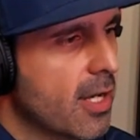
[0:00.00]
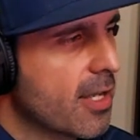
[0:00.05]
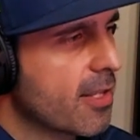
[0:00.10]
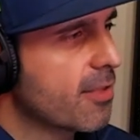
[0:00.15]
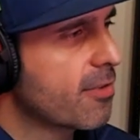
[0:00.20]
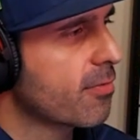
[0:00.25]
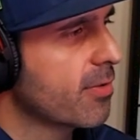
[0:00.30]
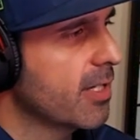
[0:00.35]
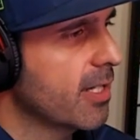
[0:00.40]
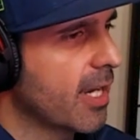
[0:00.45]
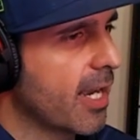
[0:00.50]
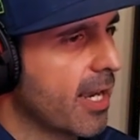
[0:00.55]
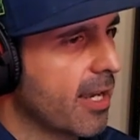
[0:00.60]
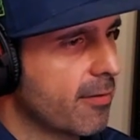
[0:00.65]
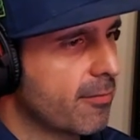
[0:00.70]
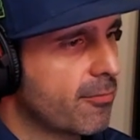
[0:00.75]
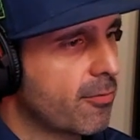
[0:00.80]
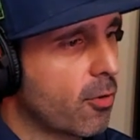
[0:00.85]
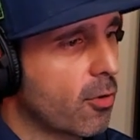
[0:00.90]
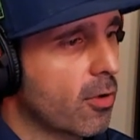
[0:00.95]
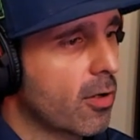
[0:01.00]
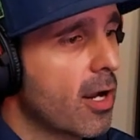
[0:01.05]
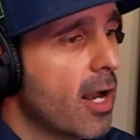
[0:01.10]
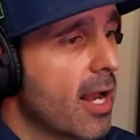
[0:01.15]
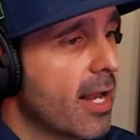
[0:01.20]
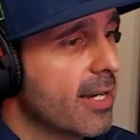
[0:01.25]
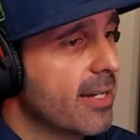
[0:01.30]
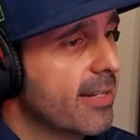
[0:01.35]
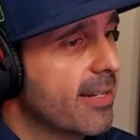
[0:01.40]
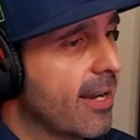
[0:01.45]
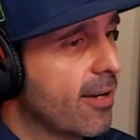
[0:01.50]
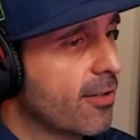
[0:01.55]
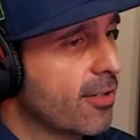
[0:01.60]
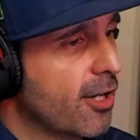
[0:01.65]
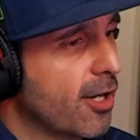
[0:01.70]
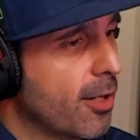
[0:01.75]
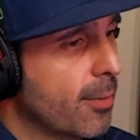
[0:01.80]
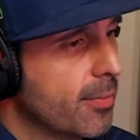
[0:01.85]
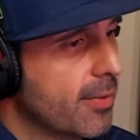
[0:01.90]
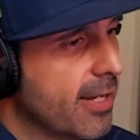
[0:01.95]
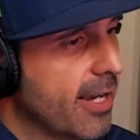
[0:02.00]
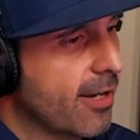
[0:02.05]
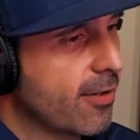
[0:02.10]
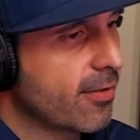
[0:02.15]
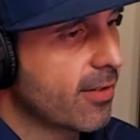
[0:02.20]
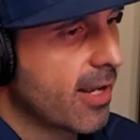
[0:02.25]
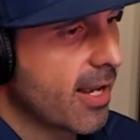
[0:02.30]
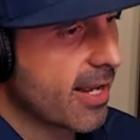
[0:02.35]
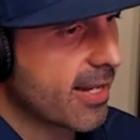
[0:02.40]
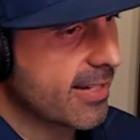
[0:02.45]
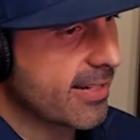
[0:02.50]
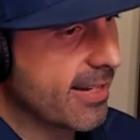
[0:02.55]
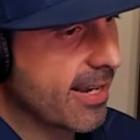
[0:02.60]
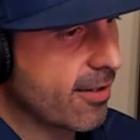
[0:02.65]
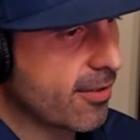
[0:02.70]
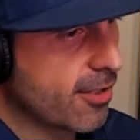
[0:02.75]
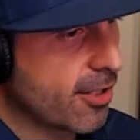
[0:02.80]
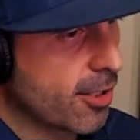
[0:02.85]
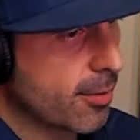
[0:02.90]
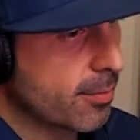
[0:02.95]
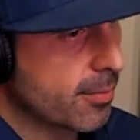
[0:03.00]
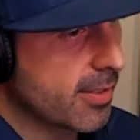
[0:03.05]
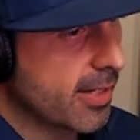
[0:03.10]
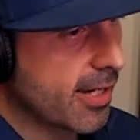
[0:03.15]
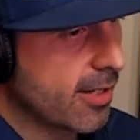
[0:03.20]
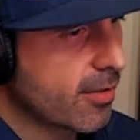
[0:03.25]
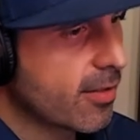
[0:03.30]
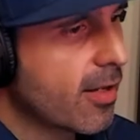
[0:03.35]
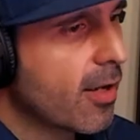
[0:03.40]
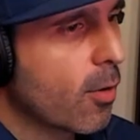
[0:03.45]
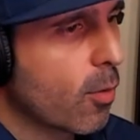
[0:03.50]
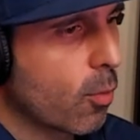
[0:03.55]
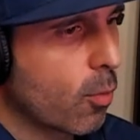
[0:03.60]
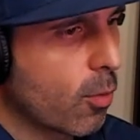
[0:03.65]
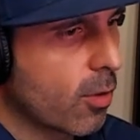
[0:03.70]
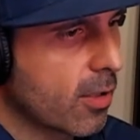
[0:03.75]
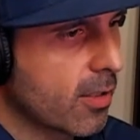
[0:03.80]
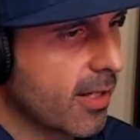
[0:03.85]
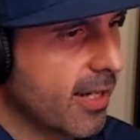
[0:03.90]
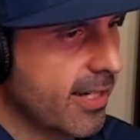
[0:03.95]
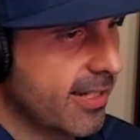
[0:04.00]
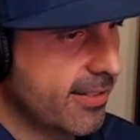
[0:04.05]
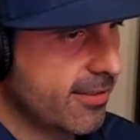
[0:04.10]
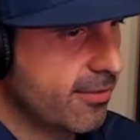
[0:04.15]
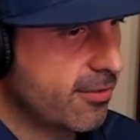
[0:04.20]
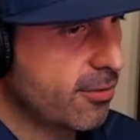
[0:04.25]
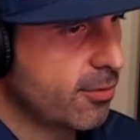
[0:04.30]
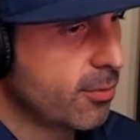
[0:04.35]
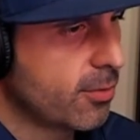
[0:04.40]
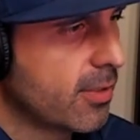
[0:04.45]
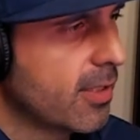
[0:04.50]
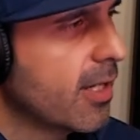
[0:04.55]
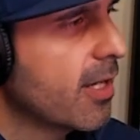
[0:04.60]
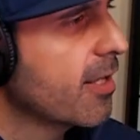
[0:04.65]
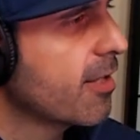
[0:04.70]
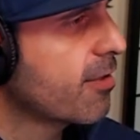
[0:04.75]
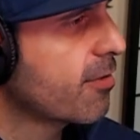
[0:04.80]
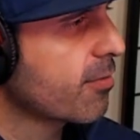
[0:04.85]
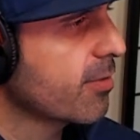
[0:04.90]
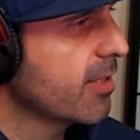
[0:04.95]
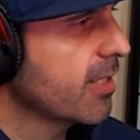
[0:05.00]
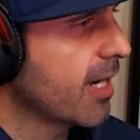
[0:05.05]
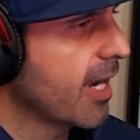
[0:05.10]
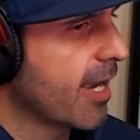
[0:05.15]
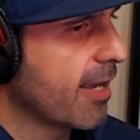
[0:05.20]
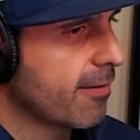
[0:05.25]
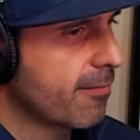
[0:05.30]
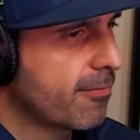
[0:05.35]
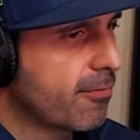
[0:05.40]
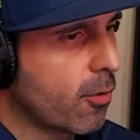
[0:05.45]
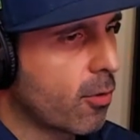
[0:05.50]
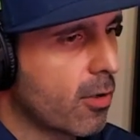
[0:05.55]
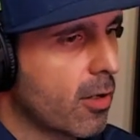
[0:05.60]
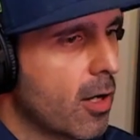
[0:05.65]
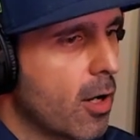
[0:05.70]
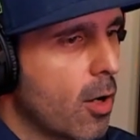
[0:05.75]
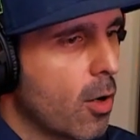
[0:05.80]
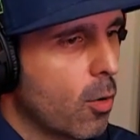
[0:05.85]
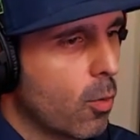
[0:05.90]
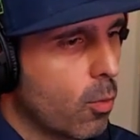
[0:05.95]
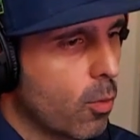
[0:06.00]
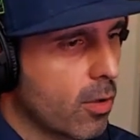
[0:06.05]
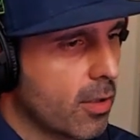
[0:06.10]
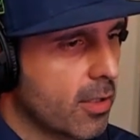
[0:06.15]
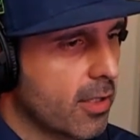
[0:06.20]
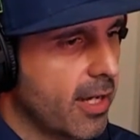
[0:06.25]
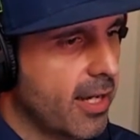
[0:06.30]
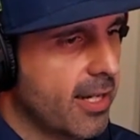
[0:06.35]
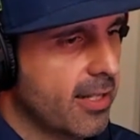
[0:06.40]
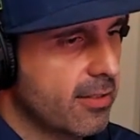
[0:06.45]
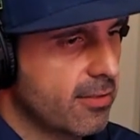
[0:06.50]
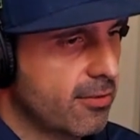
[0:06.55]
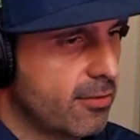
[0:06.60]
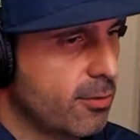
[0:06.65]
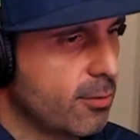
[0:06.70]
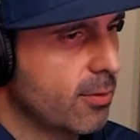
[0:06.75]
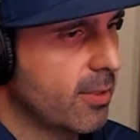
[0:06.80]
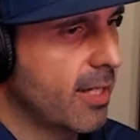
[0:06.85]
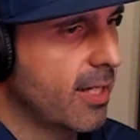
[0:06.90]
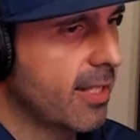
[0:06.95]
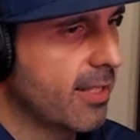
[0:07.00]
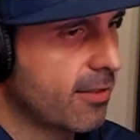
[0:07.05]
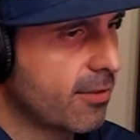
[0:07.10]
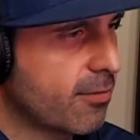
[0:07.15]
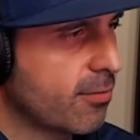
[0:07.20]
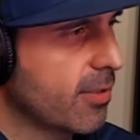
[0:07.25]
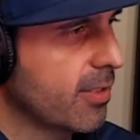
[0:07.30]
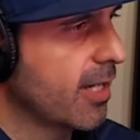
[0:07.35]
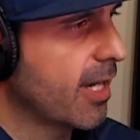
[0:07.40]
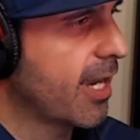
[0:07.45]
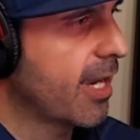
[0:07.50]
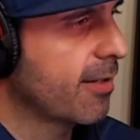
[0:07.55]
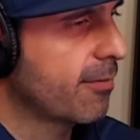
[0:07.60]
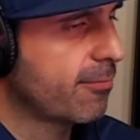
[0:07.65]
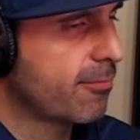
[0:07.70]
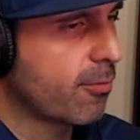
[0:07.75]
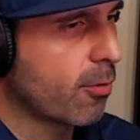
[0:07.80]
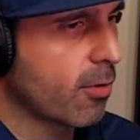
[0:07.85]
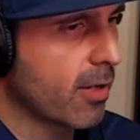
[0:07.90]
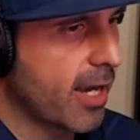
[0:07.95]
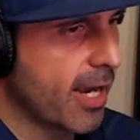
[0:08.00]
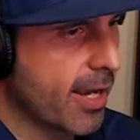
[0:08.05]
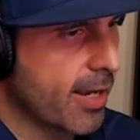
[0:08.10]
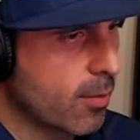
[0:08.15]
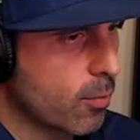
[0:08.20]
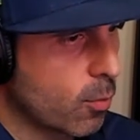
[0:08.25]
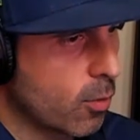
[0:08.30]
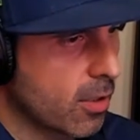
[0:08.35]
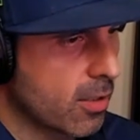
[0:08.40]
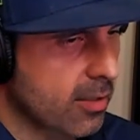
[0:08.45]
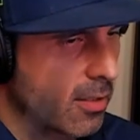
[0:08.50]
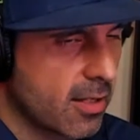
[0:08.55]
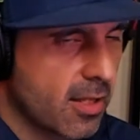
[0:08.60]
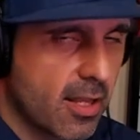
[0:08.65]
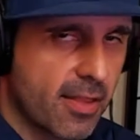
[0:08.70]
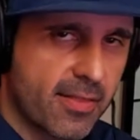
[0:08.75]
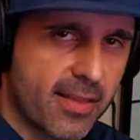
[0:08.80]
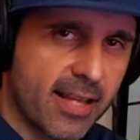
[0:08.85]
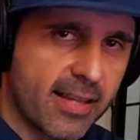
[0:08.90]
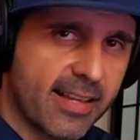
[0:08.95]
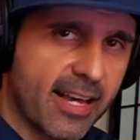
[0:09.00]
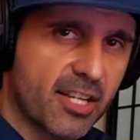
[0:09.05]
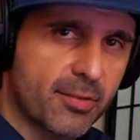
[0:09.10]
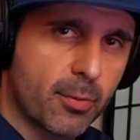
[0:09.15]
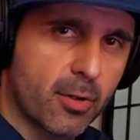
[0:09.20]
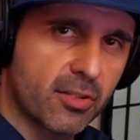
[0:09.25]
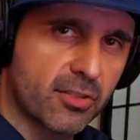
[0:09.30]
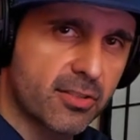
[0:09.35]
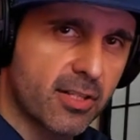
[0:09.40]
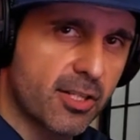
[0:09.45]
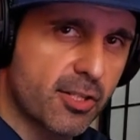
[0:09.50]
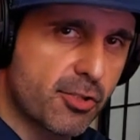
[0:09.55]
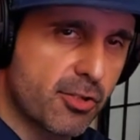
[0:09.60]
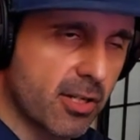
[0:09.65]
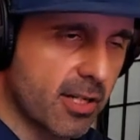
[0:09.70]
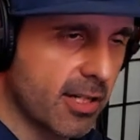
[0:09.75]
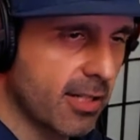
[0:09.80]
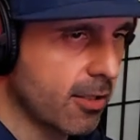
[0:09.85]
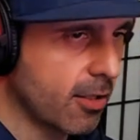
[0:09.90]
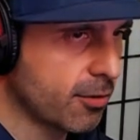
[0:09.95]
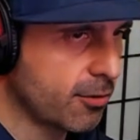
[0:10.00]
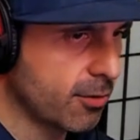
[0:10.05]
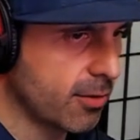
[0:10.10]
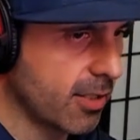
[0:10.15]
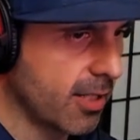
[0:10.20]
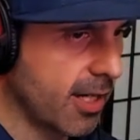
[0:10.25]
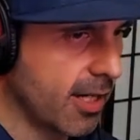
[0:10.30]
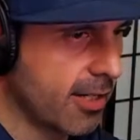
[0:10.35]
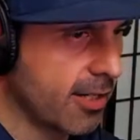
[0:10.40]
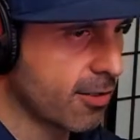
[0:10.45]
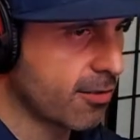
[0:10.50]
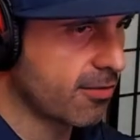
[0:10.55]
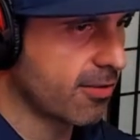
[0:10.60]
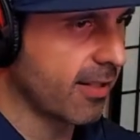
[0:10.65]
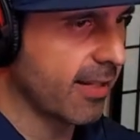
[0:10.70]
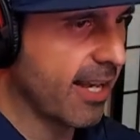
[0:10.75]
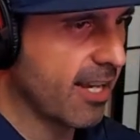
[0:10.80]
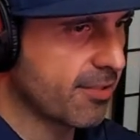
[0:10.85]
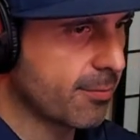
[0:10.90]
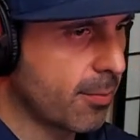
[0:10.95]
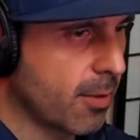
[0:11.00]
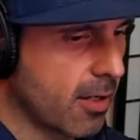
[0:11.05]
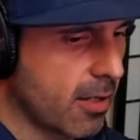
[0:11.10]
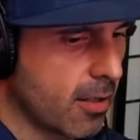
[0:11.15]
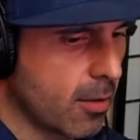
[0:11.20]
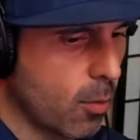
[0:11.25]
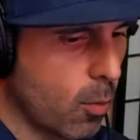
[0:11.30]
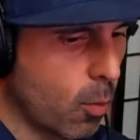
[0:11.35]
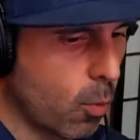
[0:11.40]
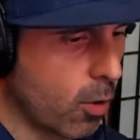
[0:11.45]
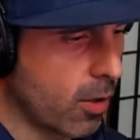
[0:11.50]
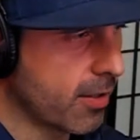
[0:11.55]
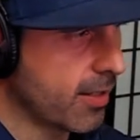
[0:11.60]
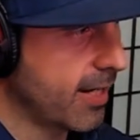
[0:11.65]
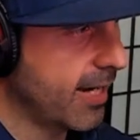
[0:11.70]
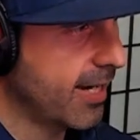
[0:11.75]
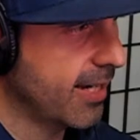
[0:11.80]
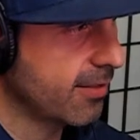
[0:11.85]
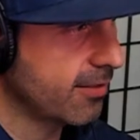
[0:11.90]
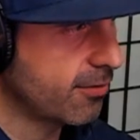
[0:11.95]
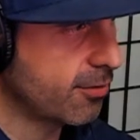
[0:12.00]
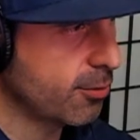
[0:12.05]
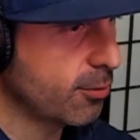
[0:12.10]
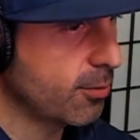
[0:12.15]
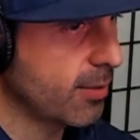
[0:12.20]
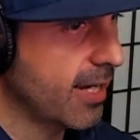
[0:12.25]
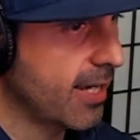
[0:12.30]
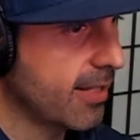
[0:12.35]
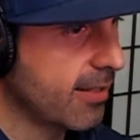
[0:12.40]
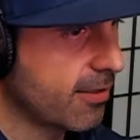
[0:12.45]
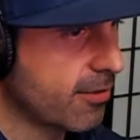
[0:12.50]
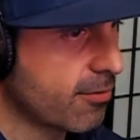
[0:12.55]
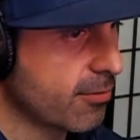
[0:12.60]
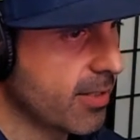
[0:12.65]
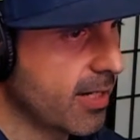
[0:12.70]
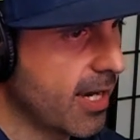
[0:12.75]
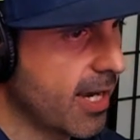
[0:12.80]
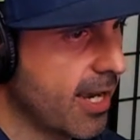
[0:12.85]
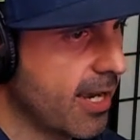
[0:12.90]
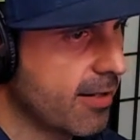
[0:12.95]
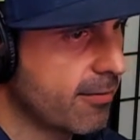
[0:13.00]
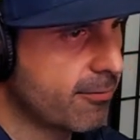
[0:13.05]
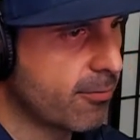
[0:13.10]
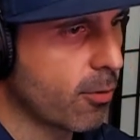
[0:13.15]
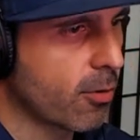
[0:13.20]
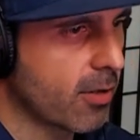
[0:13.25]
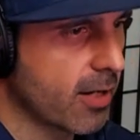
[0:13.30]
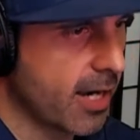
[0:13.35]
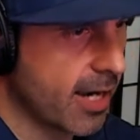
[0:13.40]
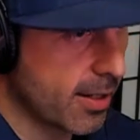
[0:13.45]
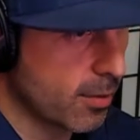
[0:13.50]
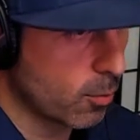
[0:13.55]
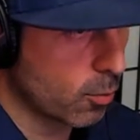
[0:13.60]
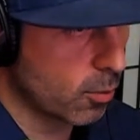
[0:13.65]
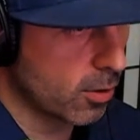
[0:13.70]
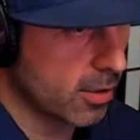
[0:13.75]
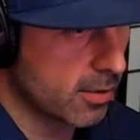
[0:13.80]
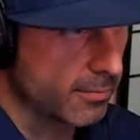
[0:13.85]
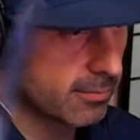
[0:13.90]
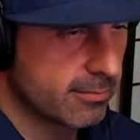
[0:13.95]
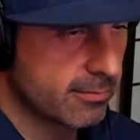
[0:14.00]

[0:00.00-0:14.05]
3 and 4, down, up, down, up, down. 1 and 2, 3 and 4, 1 and 2 and 3 and 4 and 1. That last bar is kind of tricky. I'll do it again. Here's the last bar. 1 and 2 and 3 and 4 and 1.